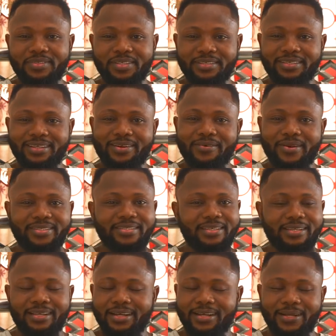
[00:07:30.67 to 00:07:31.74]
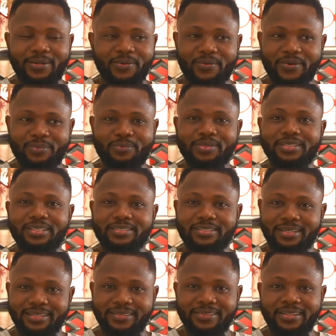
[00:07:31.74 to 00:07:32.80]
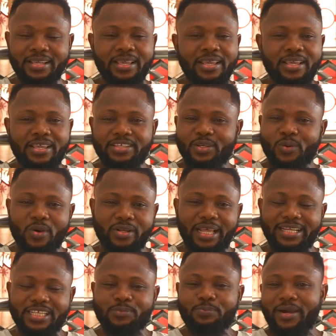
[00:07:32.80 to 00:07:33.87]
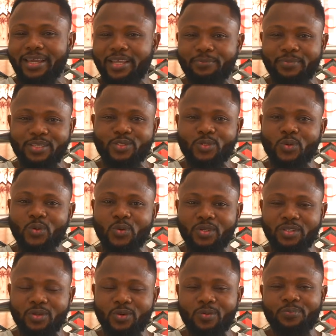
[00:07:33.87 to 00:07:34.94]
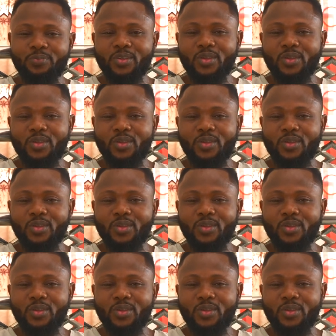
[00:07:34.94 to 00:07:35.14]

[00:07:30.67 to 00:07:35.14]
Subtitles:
He's a great singer, great musician. He's the one that inspired me to, you know,